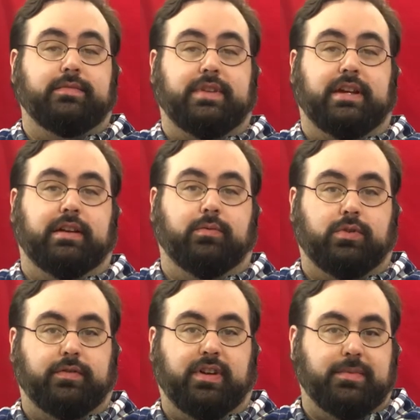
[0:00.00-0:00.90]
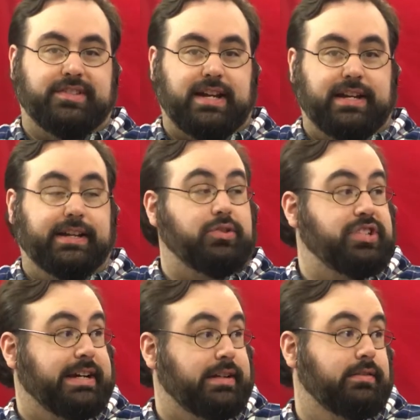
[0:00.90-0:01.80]
The world famous San Diego
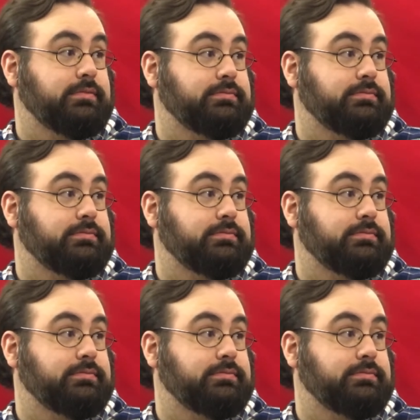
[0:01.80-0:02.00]
chicken.